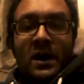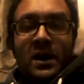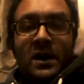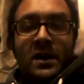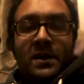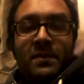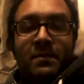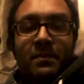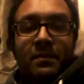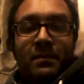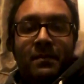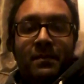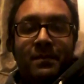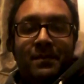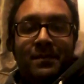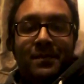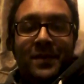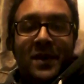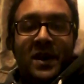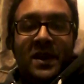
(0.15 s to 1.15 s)
Hi,
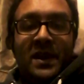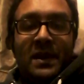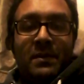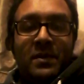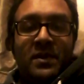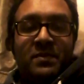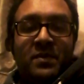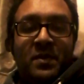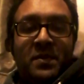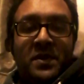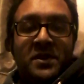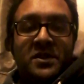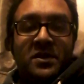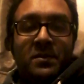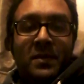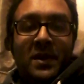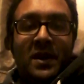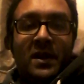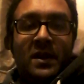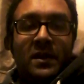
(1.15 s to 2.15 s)
my name is
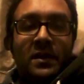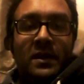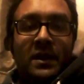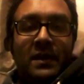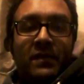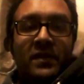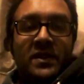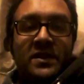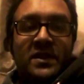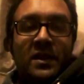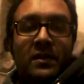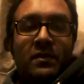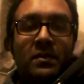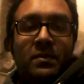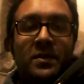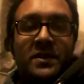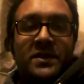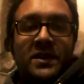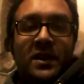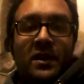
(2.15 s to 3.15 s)
Bhupesh Kumar Navin
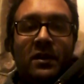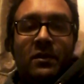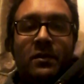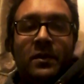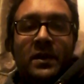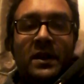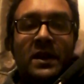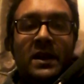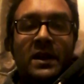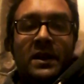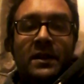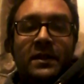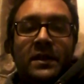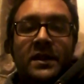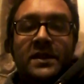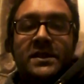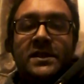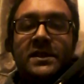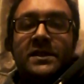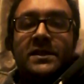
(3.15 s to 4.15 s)
Patel.
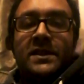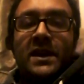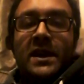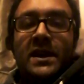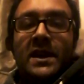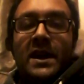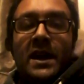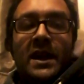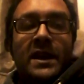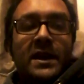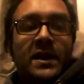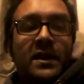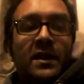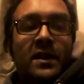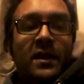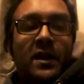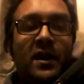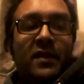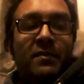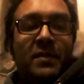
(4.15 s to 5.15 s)
This is day
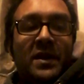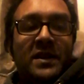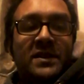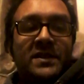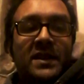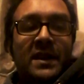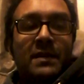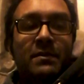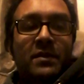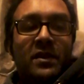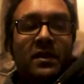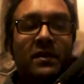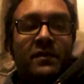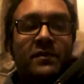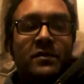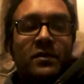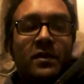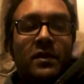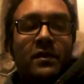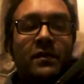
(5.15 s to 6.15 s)
8 of my statement
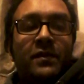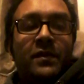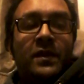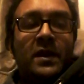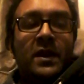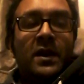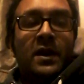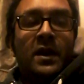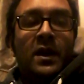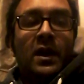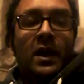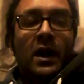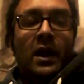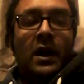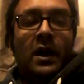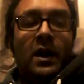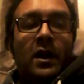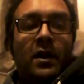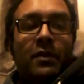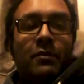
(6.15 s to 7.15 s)
of truth.
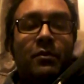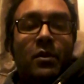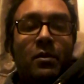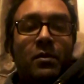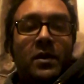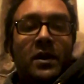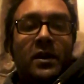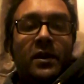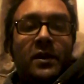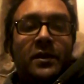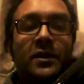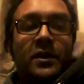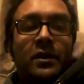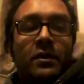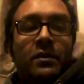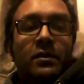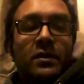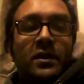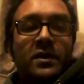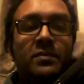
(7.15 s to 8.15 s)
What we're going to
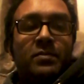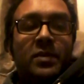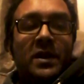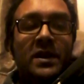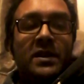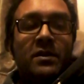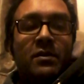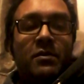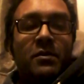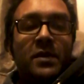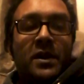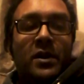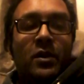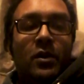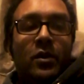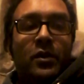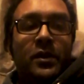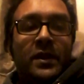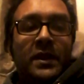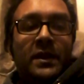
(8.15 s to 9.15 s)
do is play you a
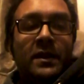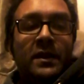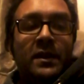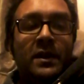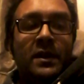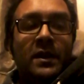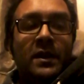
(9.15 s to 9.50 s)
recording